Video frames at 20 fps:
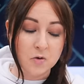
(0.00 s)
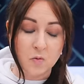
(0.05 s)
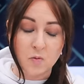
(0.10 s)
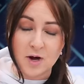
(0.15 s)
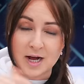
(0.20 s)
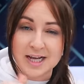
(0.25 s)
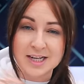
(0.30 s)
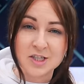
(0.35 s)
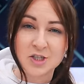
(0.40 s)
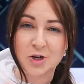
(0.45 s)

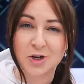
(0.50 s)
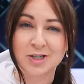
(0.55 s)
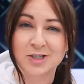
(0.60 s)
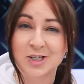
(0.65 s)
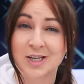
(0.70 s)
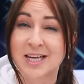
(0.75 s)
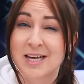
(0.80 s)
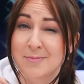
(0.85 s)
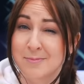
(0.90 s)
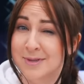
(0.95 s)
why it's good
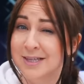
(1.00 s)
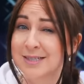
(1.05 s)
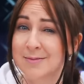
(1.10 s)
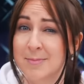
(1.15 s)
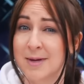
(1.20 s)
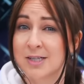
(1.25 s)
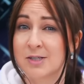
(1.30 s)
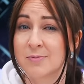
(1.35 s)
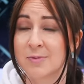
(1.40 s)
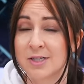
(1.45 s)
to keep
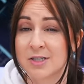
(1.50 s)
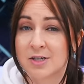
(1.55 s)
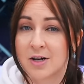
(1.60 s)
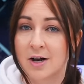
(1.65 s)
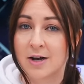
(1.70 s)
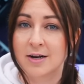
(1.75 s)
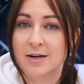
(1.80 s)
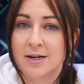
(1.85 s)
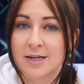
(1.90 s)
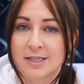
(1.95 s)
these measurements
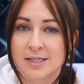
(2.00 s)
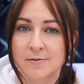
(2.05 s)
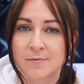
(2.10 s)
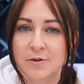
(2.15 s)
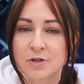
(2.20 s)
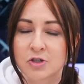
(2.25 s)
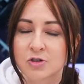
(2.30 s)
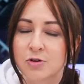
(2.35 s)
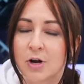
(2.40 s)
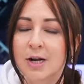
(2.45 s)
on is if
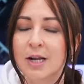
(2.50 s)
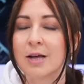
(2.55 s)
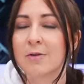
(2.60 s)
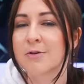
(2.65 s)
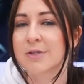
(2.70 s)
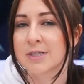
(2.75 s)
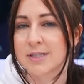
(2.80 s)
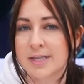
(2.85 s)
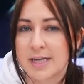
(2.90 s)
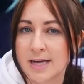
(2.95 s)
you're struggling
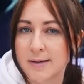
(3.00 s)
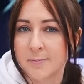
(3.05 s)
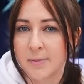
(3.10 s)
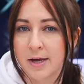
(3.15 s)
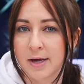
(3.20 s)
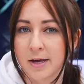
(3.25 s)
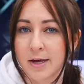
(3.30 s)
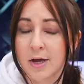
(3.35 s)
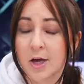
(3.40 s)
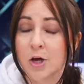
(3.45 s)
with
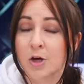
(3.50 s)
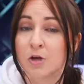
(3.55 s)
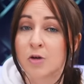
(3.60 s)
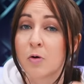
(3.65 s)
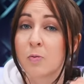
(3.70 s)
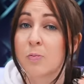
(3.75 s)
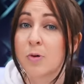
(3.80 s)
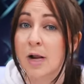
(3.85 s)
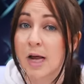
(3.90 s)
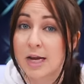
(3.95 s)
sleeping,
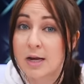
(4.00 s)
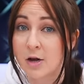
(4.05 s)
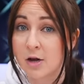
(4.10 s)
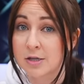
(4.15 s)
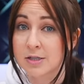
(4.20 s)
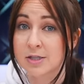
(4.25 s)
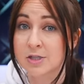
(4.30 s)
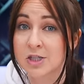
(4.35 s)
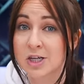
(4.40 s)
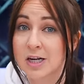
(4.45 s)
your blood
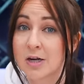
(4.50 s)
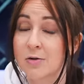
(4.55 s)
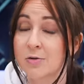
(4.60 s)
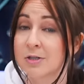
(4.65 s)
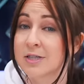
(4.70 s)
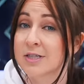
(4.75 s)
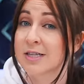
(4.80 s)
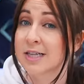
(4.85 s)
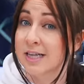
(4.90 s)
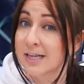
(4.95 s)
oxygen or
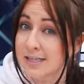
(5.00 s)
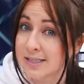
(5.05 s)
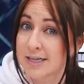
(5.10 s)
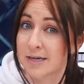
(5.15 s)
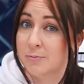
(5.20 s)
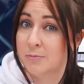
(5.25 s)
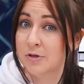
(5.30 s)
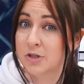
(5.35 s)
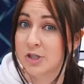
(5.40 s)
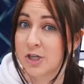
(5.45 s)
skin
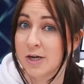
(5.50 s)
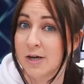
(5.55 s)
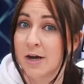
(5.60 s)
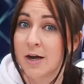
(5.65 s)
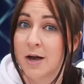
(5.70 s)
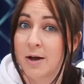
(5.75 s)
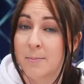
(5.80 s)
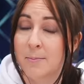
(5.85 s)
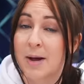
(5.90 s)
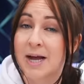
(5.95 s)
temperature
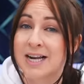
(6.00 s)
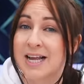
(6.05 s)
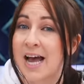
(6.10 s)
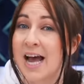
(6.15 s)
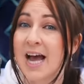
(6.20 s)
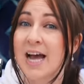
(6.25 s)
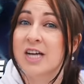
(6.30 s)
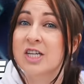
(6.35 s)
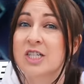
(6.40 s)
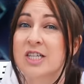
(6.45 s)
might
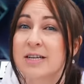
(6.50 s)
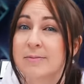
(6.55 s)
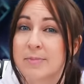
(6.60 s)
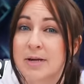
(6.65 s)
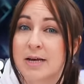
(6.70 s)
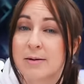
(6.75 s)
actually be